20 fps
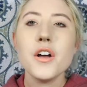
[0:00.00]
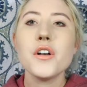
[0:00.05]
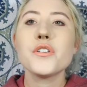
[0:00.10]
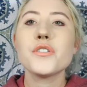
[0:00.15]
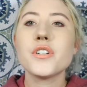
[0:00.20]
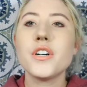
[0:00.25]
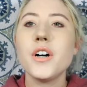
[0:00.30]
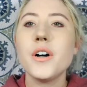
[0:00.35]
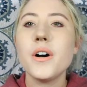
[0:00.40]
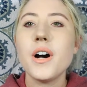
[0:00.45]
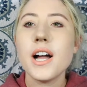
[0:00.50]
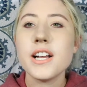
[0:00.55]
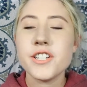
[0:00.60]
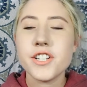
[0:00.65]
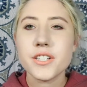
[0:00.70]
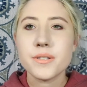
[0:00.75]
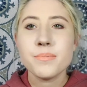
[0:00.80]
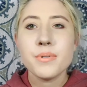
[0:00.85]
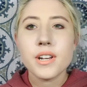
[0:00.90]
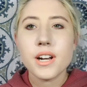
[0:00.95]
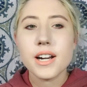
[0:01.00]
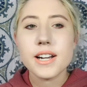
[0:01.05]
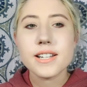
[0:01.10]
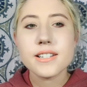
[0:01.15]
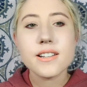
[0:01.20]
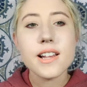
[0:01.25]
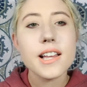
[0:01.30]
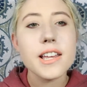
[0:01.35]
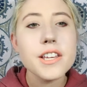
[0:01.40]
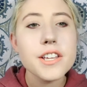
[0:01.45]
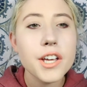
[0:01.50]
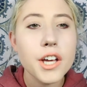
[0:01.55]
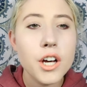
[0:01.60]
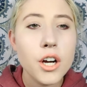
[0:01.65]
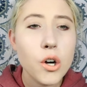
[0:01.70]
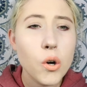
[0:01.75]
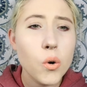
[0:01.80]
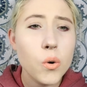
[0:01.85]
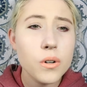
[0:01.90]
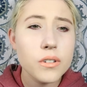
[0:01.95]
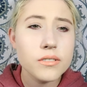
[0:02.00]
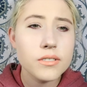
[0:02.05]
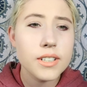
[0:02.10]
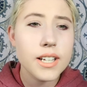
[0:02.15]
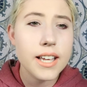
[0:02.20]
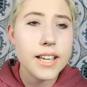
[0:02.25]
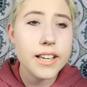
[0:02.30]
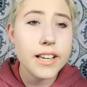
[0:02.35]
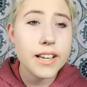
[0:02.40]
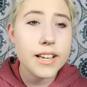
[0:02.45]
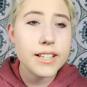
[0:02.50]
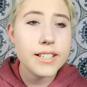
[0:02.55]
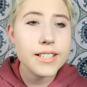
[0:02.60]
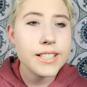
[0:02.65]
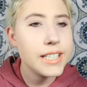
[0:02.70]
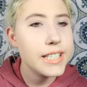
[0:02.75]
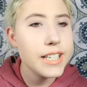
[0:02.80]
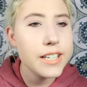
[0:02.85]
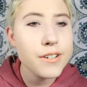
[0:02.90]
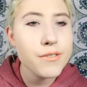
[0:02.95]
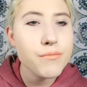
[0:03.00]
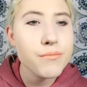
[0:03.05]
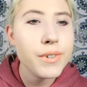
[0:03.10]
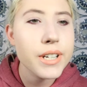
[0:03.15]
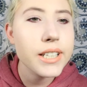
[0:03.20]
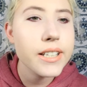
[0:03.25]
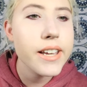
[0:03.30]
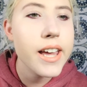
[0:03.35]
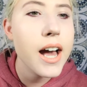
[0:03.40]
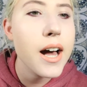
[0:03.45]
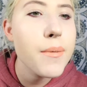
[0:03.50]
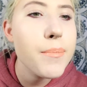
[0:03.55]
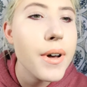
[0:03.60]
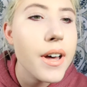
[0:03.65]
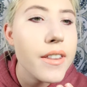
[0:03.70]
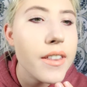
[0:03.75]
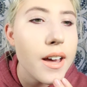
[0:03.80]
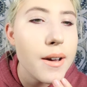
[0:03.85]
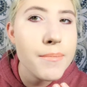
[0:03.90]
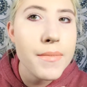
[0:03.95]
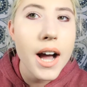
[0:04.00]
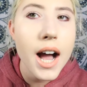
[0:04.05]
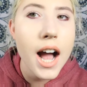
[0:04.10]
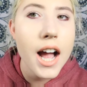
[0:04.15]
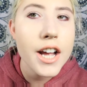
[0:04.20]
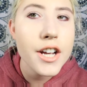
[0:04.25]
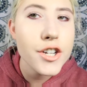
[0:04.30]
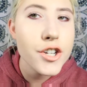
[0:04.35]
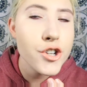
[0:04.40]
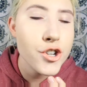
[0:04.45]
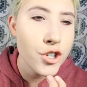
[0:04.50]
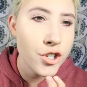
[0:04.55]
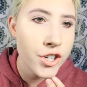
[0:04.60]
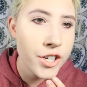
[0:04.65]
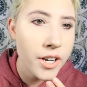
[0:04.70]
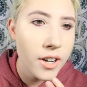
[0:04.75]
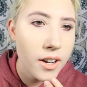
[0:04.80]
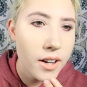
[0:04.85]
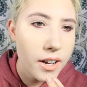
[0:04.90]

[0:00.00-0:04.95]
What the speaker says: So I just put on a second coat. It didn't really help all that much.